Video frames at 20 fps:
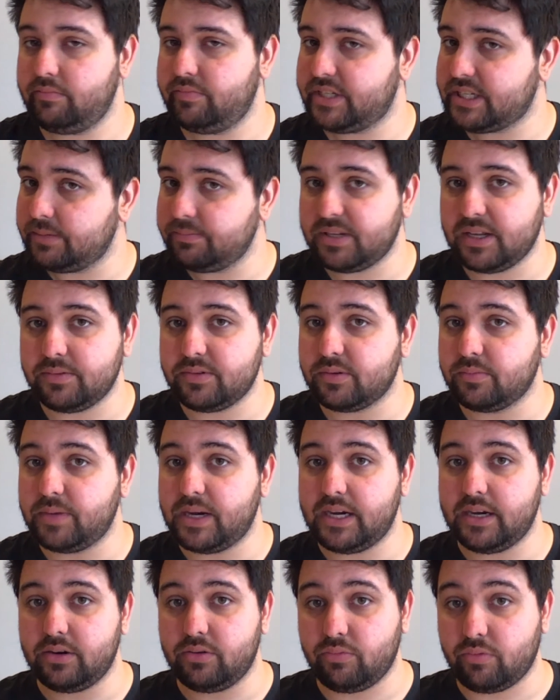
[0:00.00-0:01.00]
sometimes we may
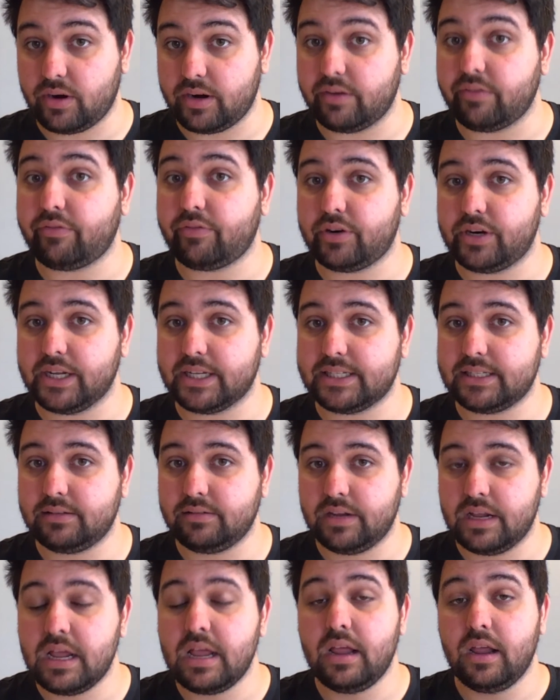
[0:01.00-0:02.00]
need to run it for
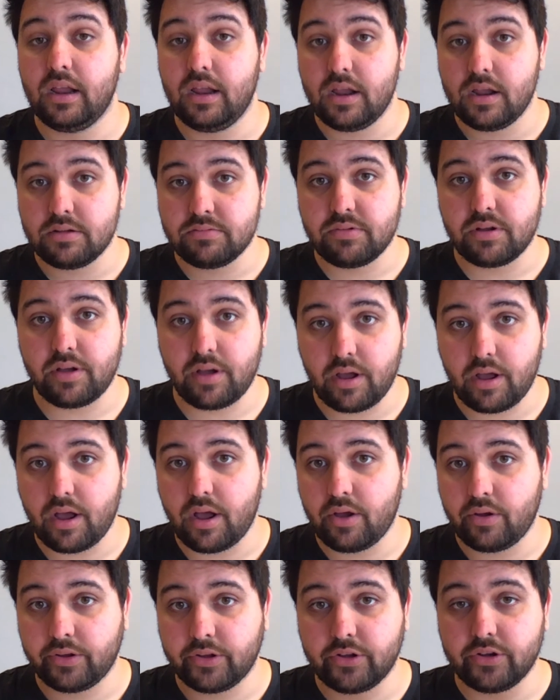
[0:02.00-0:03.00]

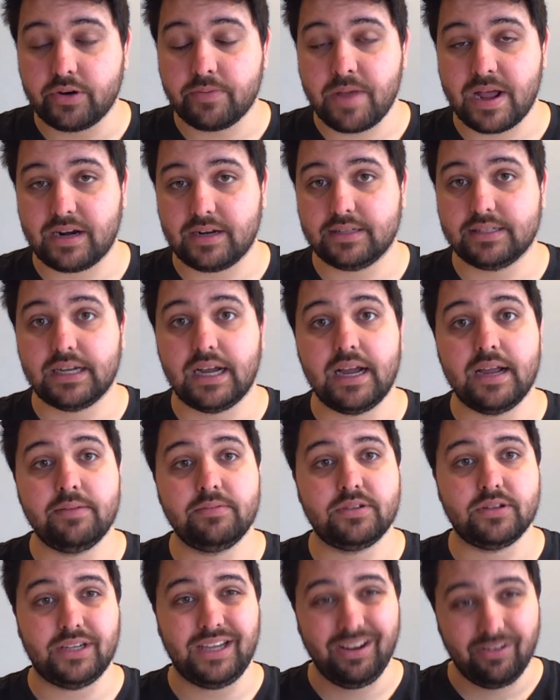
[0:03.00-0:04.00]
a good amount of time
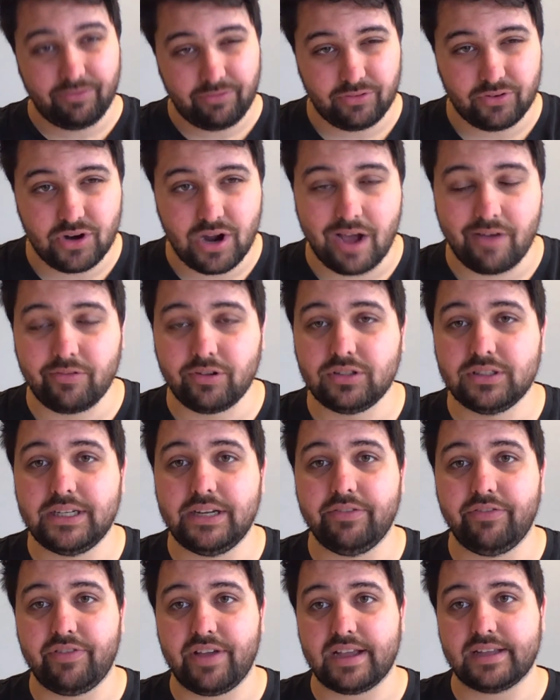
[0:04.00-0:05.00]
to account for novelty
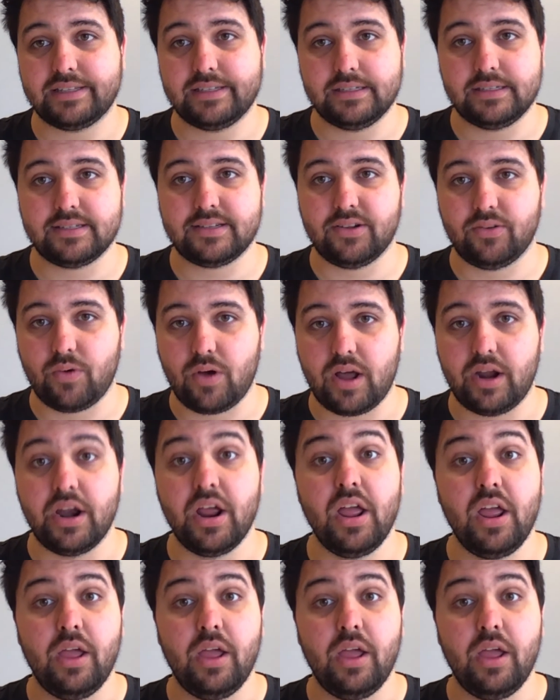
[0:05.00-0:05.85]
effects and so on.